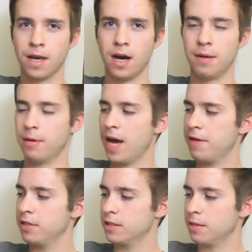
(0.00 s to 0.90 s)
I
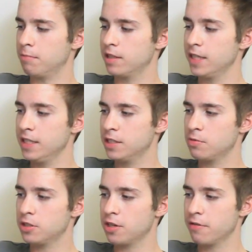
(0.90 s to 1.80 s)
haven't completely
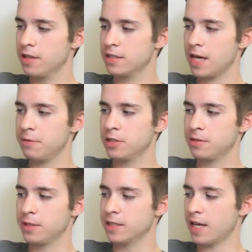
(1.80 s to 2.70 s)
switched over to this tablet
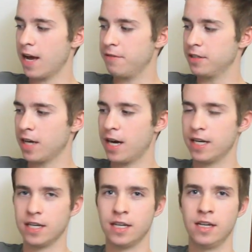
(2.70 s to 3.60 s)
just because I haven't
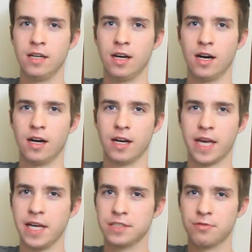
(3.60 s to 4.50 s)
gotten a
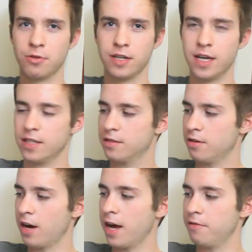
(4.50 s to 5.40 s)
case for it yet,
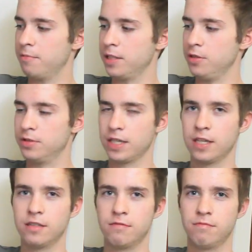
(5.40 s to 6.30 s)
so I haven't been using
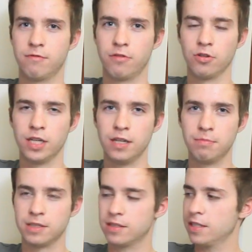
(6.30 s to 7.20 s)
it fully,
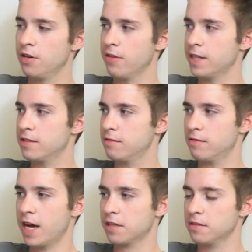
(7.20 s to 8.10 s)
but still, that's
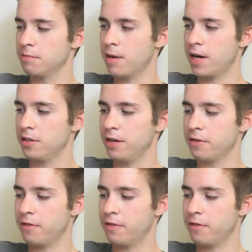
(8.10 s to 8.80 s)
excellent battery life.